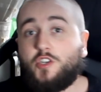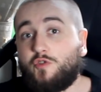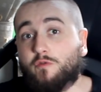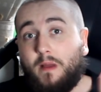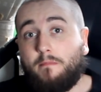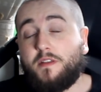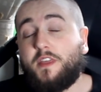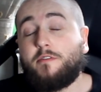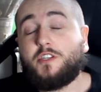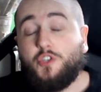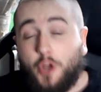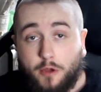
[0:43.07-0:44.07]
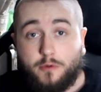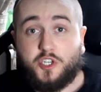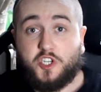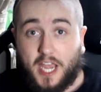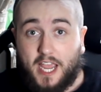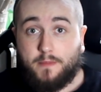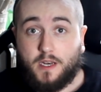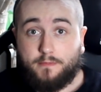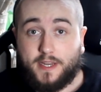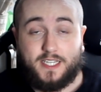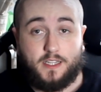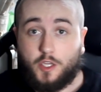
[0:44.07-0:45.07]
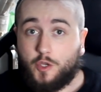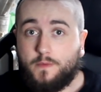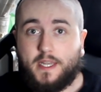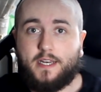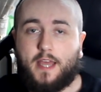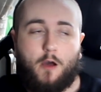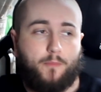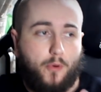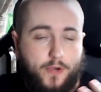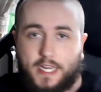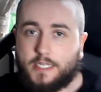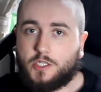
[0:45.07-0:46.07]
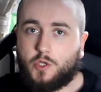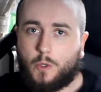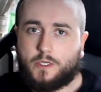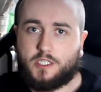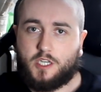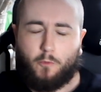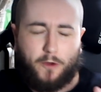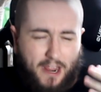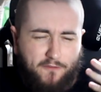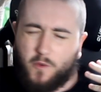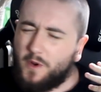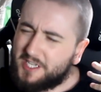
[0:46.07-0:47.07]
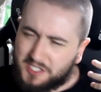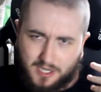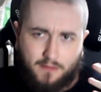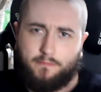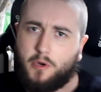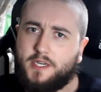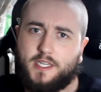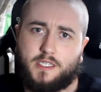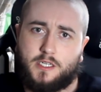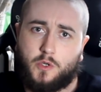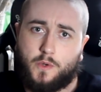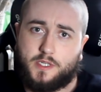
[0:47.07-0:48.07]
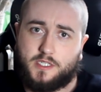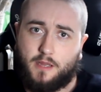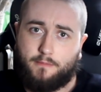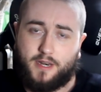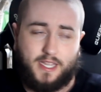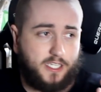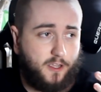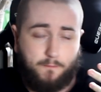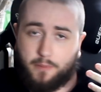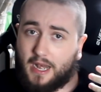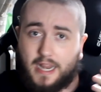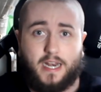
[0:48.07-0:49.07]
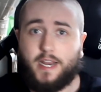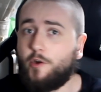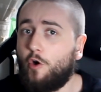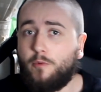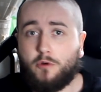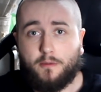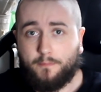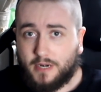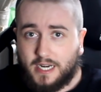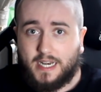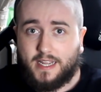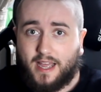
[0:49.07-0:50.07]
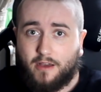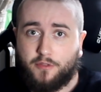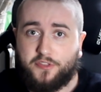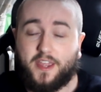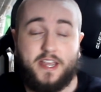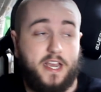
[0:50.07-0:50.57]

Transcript: And just remember, there is no shame in admitting that you need help or need to talk to someone. Everyone at some point needs to talk to somebody. It's completely normal, completely healthy,